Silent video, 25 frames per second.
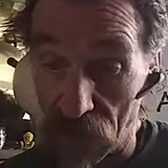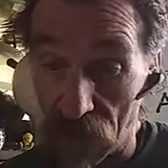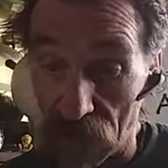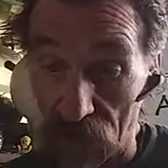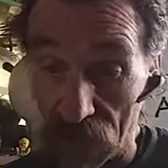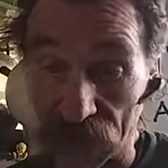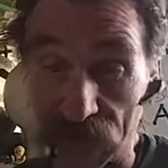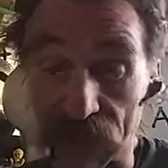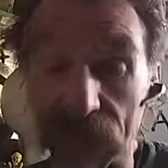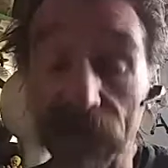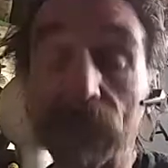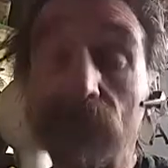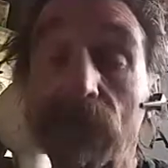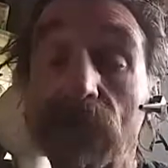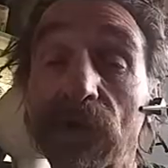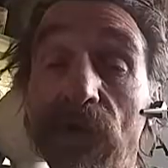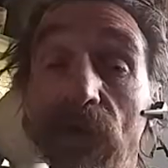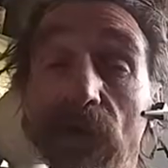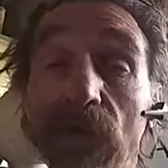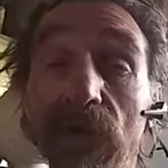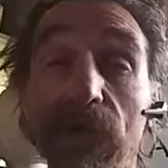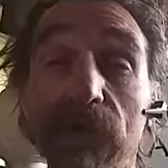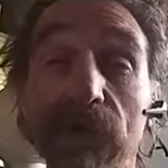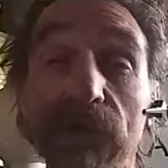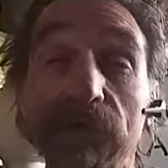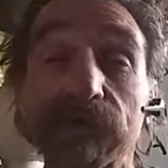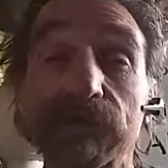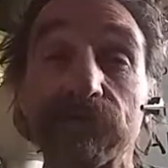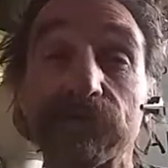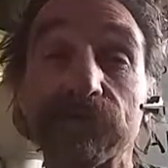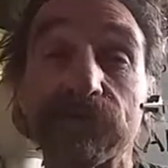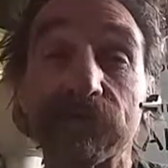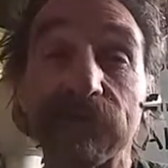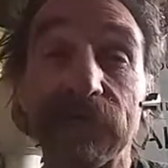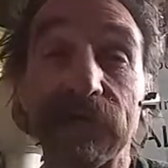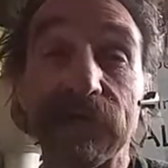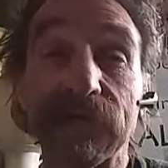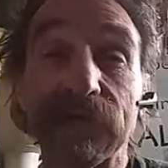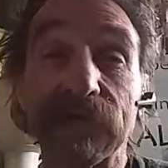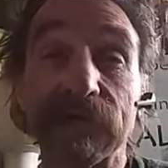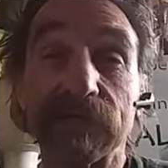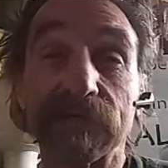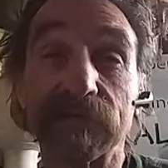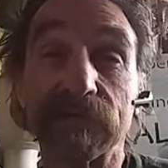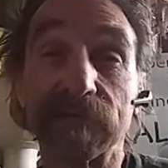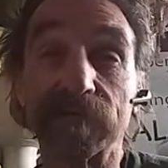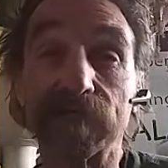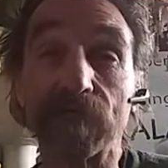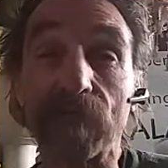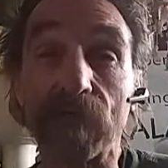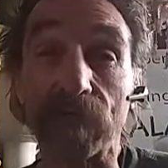I think we all understand